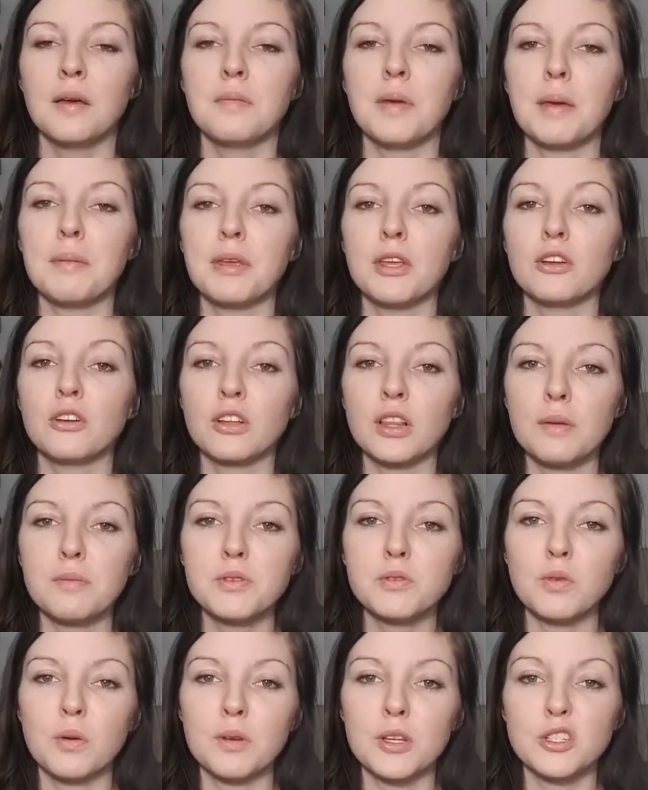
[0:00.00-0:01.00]
Maybe your
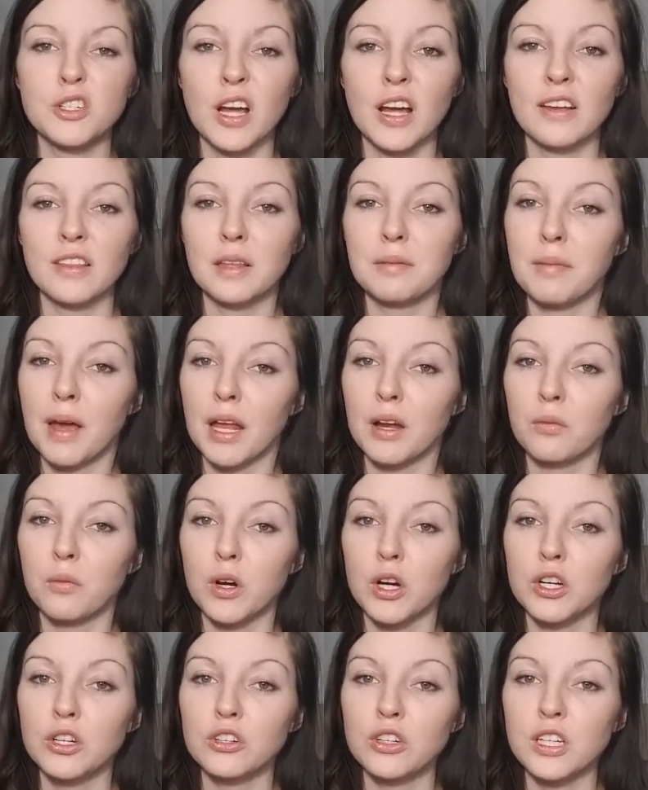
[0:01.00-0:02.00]
lips will be drier than mine
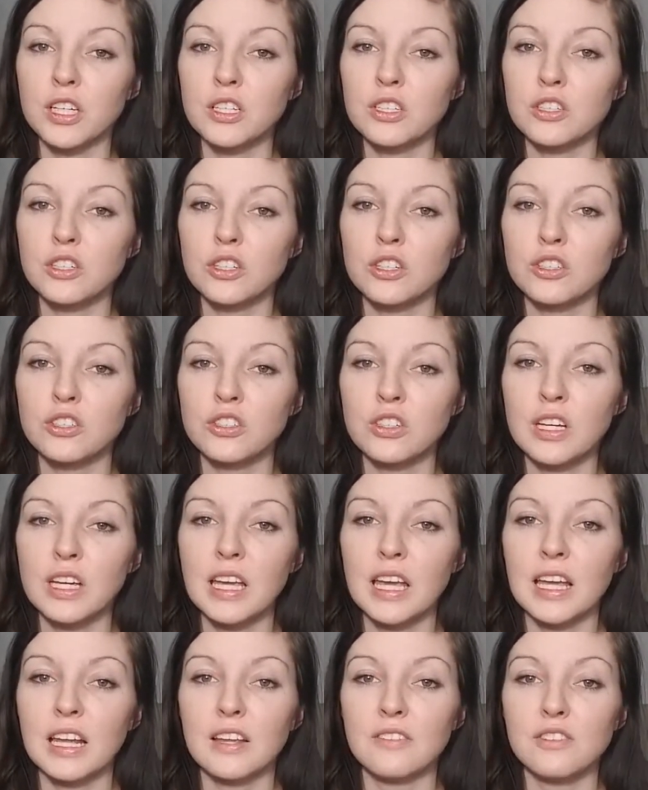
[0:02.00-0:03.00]
were during
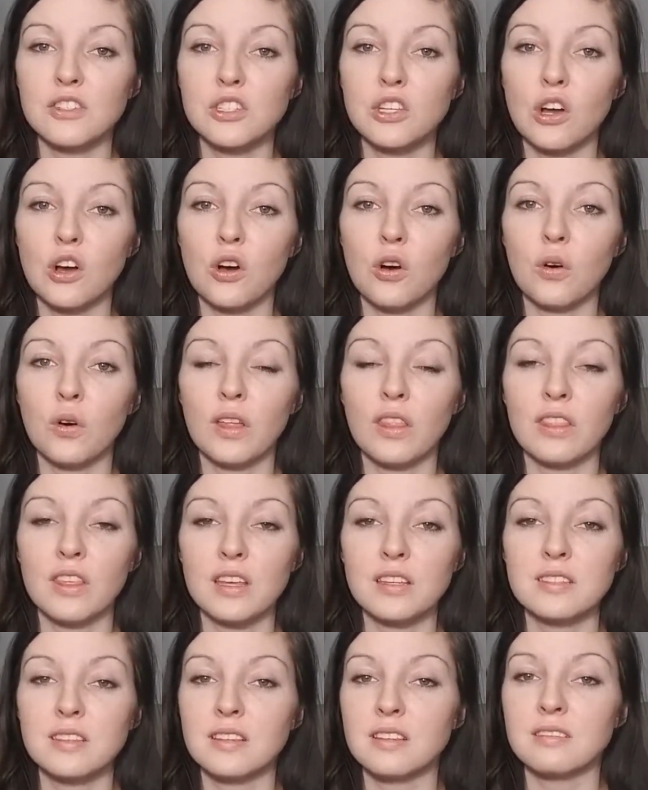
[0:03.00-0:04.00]
surgery, and if so,
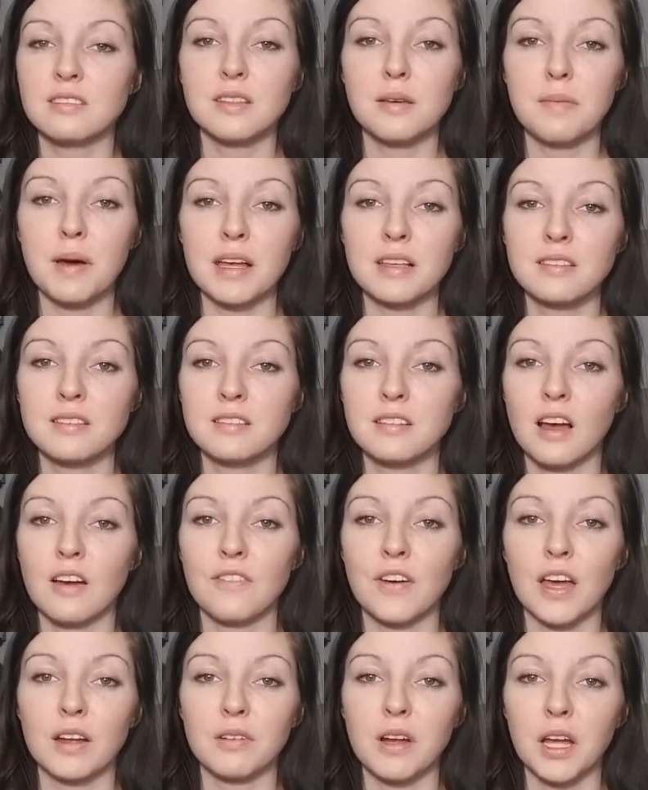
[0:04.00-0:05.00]
this is the best
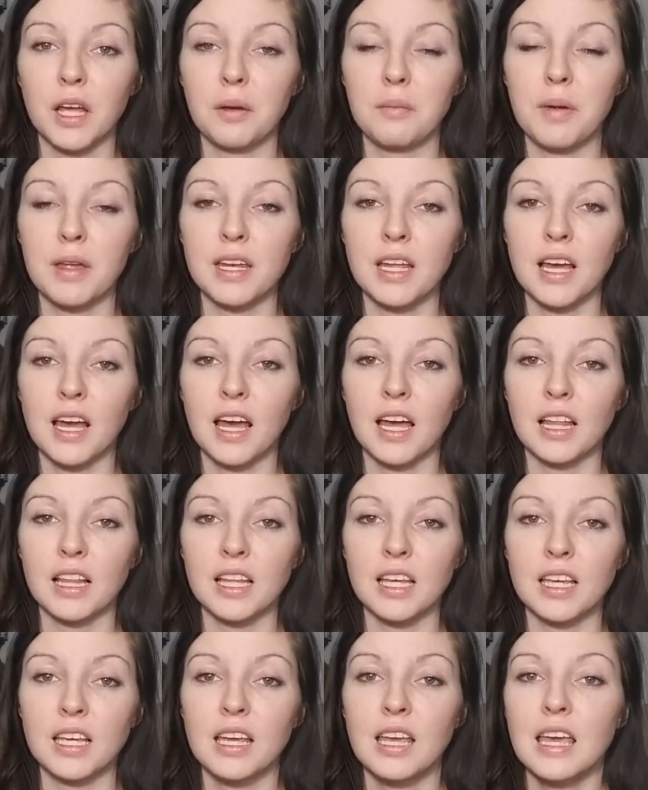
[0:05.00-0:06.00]
stuff. I recommend it
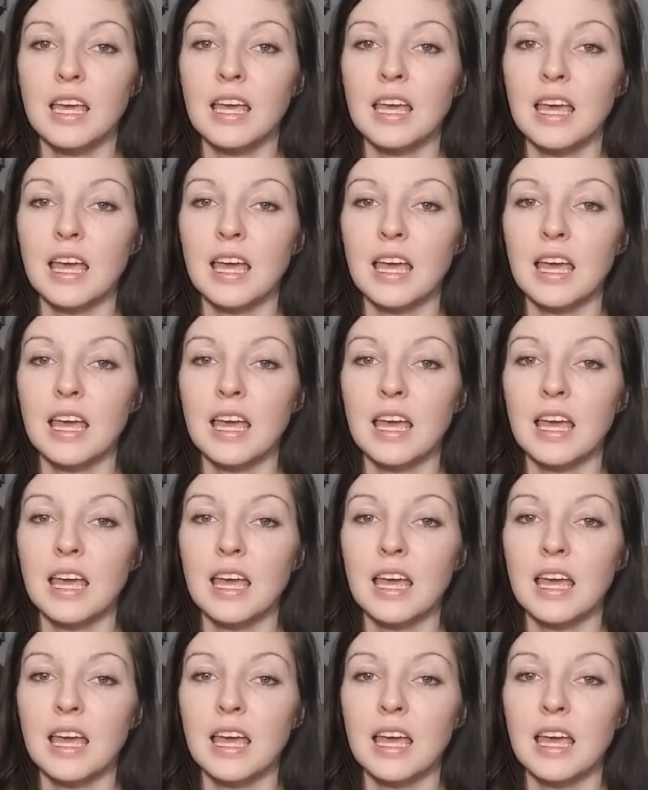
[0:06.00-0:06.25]
highly.